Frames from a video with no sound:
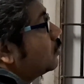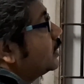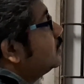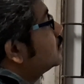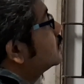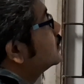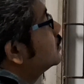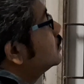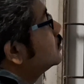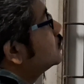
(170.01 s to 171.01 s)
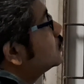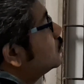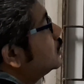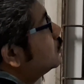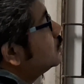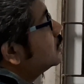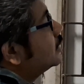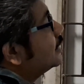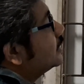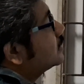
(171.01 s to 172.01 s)
point, so you will
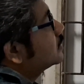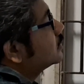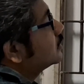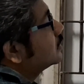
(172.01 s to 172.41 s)
get